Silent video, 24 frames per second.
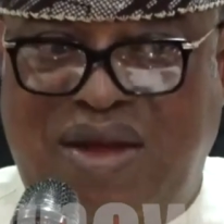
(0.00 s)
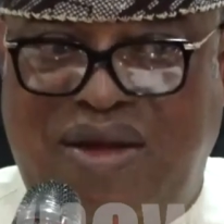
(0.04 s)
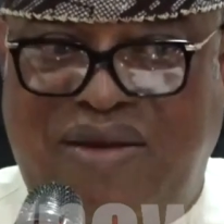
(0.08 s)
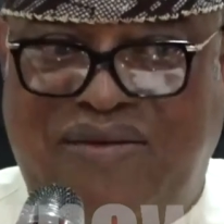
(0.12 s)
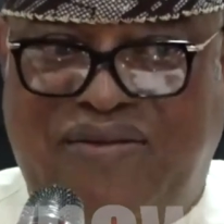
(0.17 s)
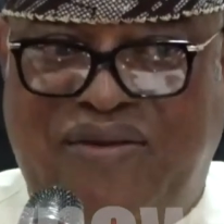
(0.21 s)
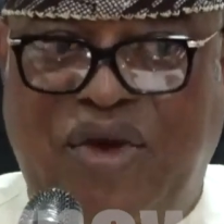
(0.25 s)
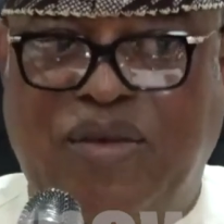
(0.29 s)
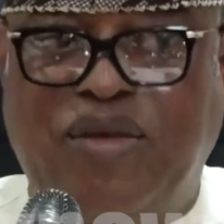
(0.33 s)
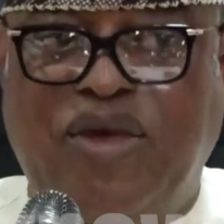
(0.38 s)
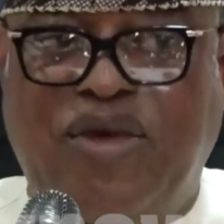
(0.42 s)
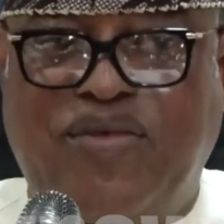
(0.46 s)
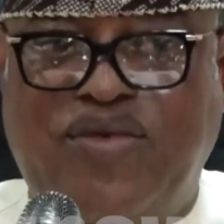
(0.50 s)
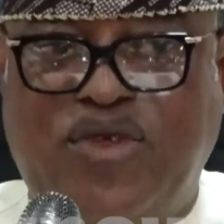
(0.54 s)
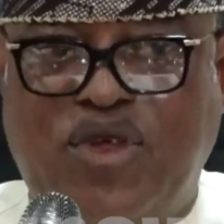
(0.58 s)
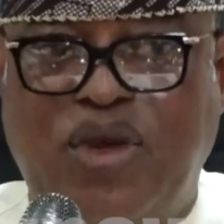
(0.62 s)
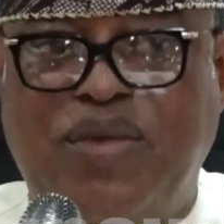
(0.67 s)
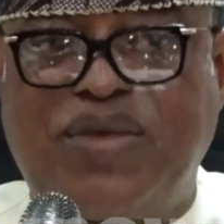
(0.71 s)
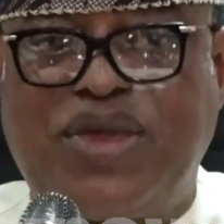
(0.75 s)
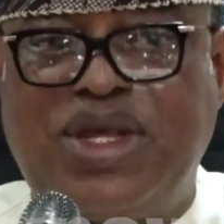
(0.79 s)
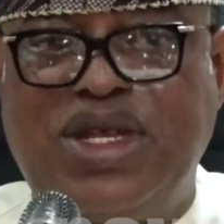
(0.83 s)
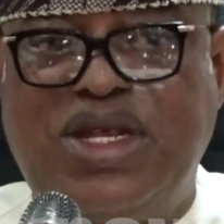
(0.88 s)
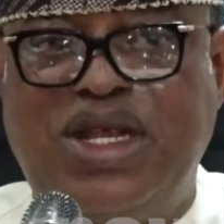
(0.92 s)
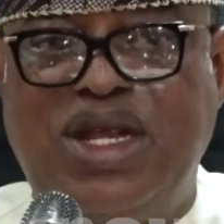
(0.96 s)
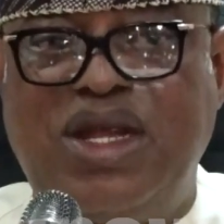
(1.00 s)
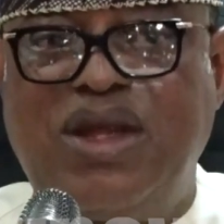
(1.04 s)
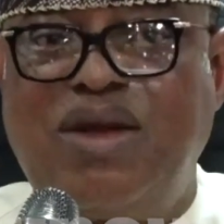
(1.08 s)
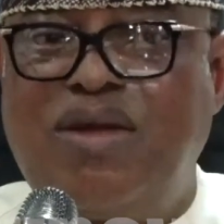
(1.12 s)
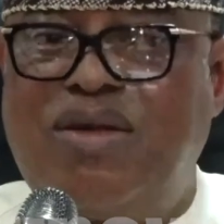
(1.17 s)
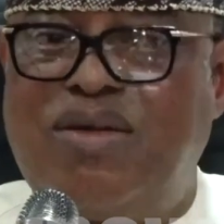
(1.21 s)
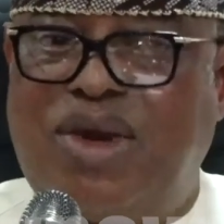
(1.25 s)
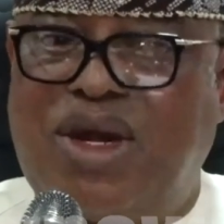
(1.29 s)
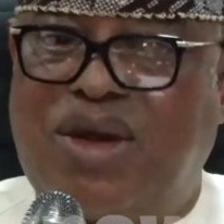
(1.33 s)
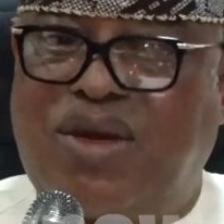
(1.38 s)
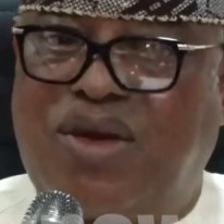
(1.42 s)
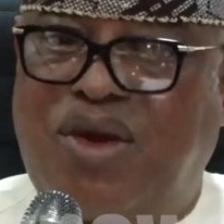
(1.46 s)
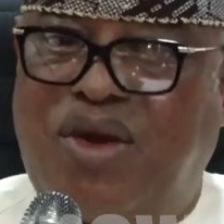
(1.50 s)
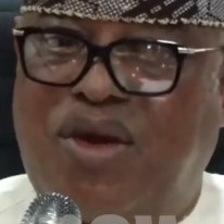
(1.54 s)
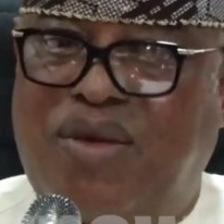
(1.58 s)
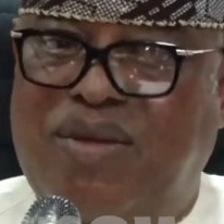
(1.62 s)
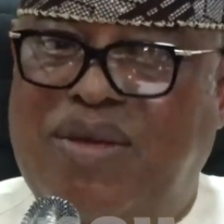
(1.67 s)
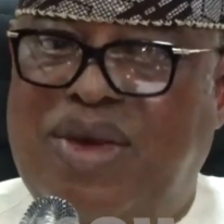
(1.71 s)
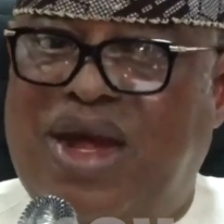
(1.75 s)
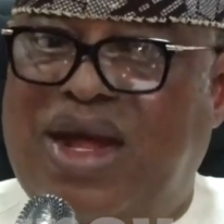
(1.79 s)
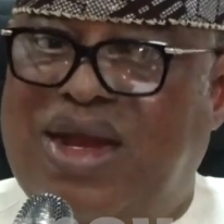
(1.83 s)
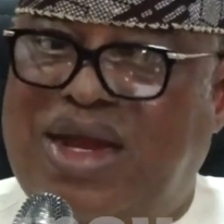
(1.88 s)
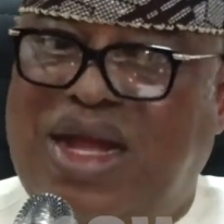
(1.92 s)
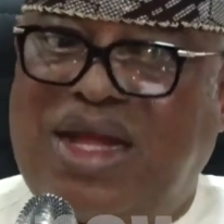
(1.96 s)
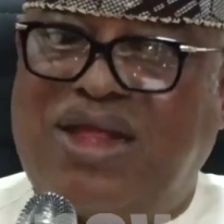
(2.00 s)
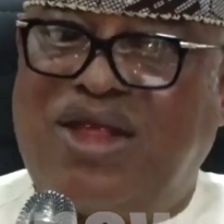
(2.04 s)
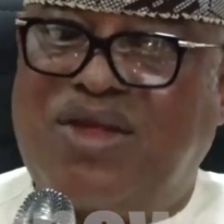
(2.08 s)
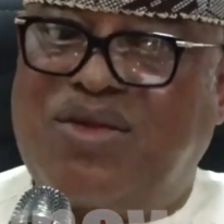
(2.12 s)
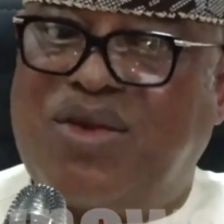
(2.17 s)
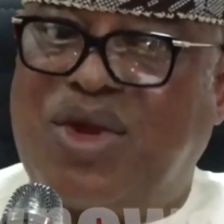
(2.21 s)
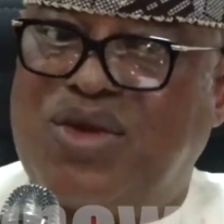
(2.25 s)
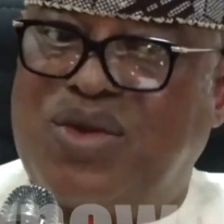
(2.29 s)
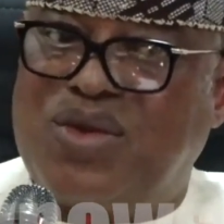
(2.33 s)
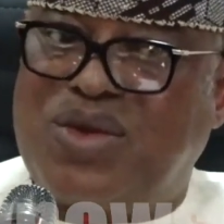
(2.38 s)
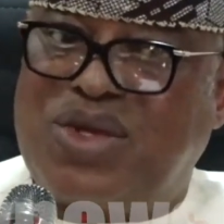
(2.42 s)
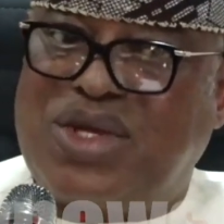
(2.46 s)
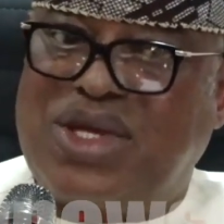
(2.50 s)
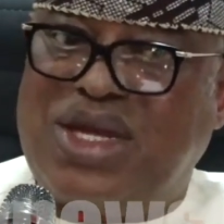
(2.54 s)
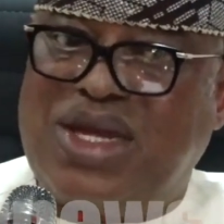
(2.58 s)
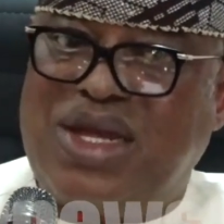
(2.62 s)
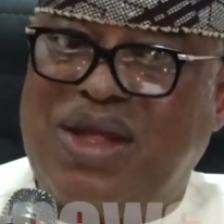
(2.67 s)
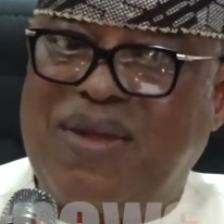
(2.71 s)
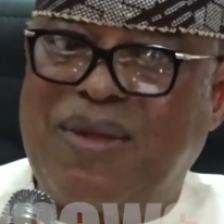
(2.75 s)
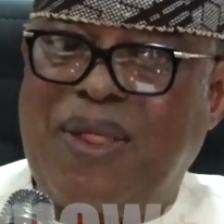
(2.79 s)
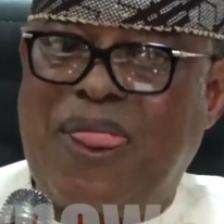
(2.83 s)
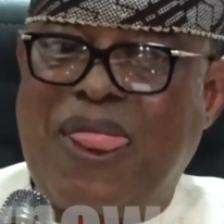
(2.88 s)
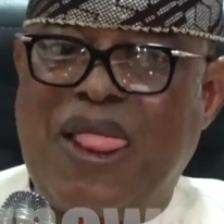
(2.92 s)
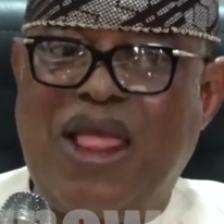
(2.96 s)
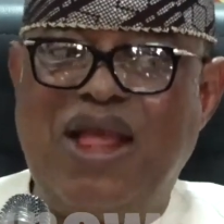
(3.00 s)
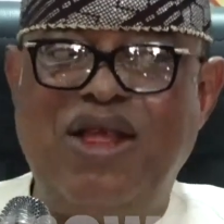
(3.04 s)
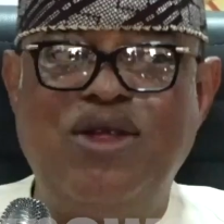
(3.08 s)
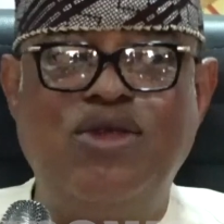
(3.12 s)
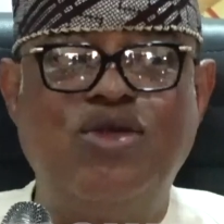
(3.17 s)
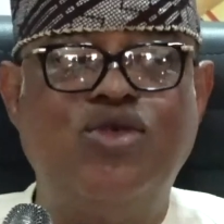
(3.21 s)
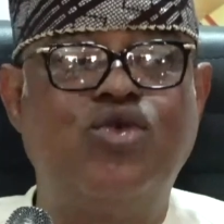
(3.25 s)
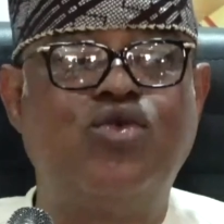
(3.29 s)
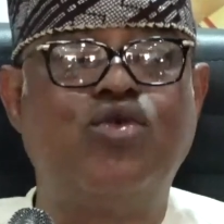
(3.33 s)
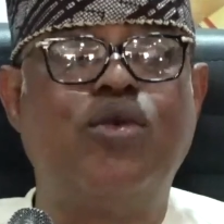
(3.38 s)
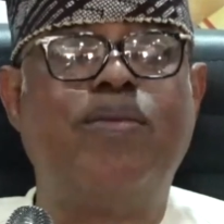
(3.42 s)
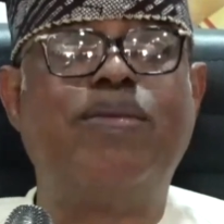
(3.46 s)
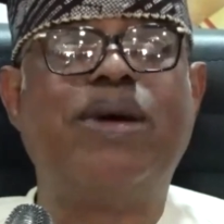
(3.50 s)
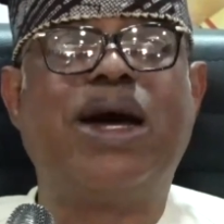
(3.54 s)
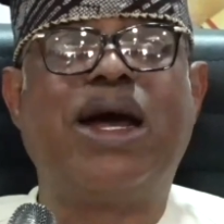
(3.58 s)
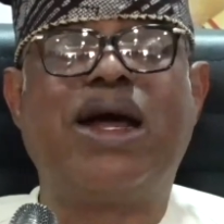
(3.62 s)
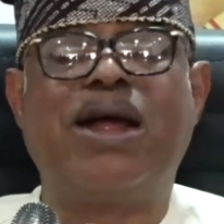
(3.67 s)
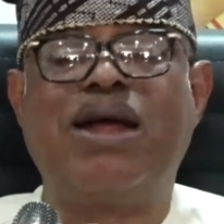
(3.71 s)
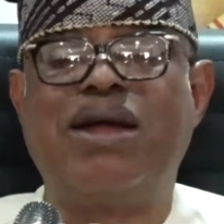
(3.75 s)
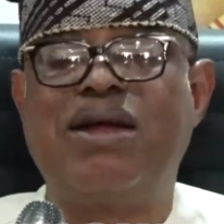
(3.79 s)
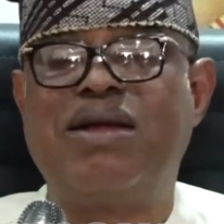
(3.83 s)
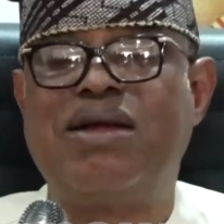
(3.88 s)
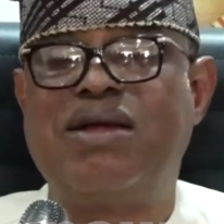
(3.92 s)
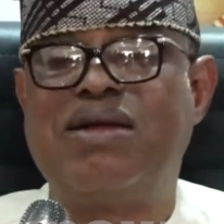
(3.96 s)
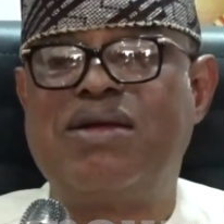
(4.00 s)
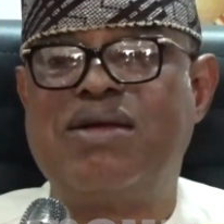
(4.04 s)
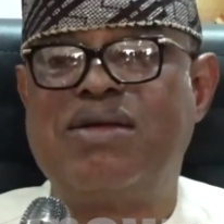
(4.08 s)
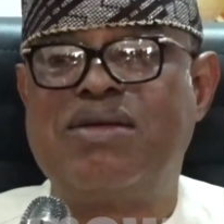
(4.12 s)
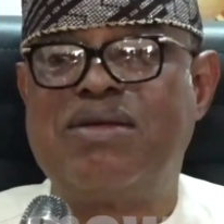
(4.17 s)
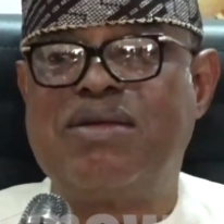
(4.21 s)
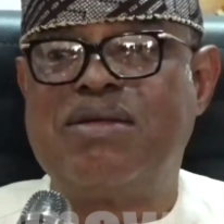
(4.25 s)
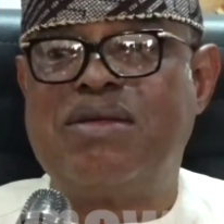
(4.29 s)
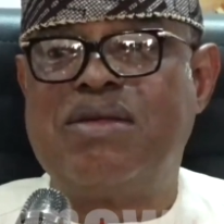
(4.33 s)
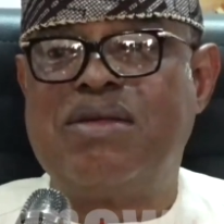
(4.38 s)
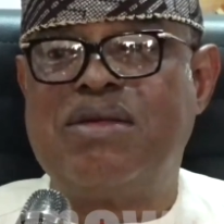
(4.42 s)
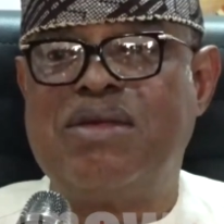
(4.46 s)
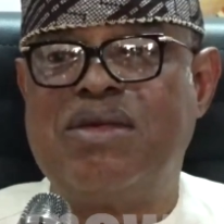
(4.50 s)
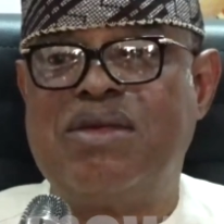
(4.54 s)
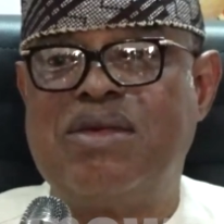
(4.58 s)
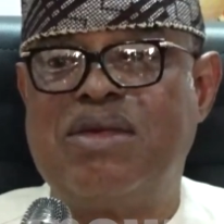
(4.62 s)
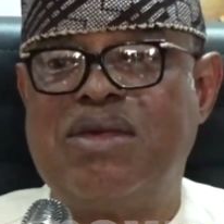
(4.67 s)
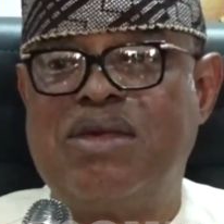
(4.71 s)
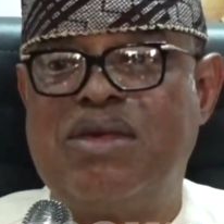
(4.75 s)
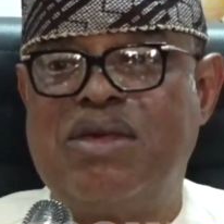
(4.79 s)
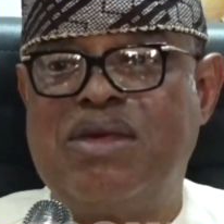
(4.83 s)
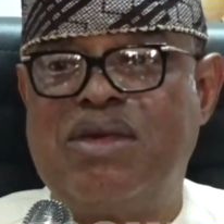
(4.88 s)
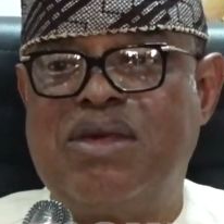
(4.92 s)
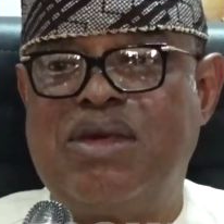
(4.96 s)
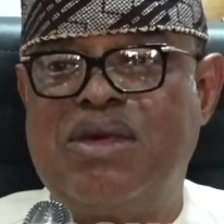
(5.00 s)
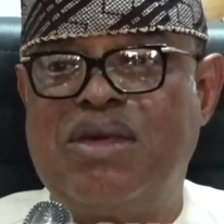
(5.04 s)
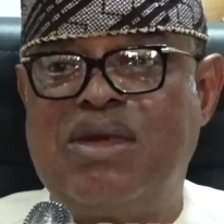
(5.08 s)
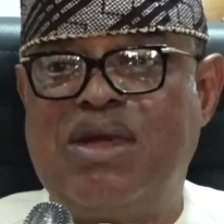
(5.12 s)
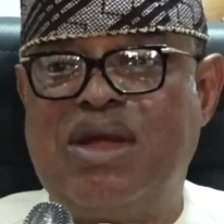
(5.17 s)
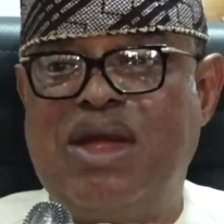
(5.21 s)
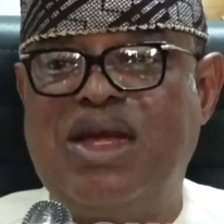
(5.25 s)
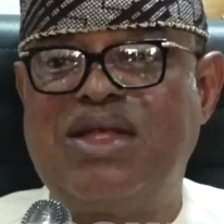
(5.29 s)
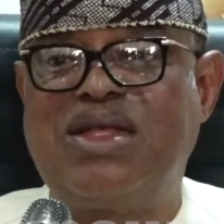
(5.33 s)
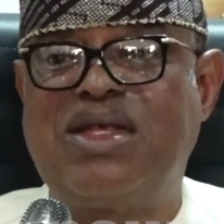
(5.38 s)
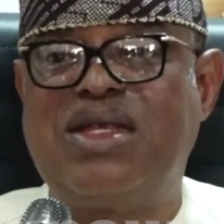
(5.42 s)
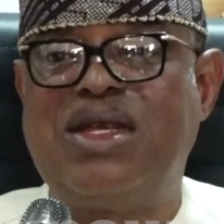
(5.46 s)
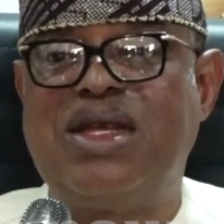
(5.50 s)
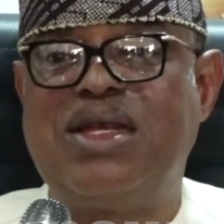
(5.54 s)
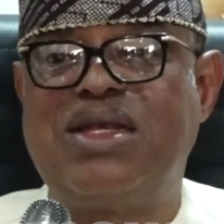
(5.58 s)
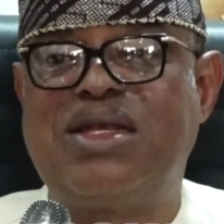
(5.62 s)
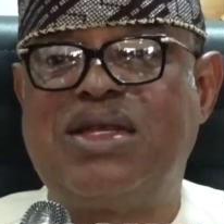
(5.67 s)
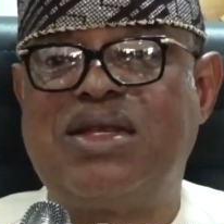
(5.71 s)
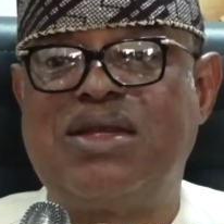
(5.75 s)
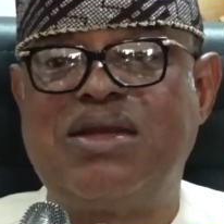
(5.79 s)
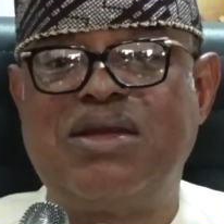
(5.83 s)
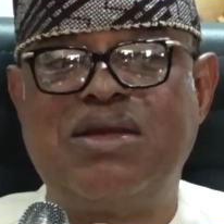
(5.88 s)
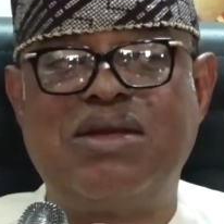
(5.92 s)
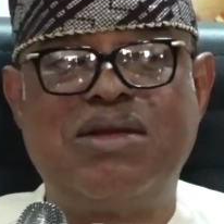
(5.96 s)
form of subsidy will come. And that is what you see in Zuba Estate.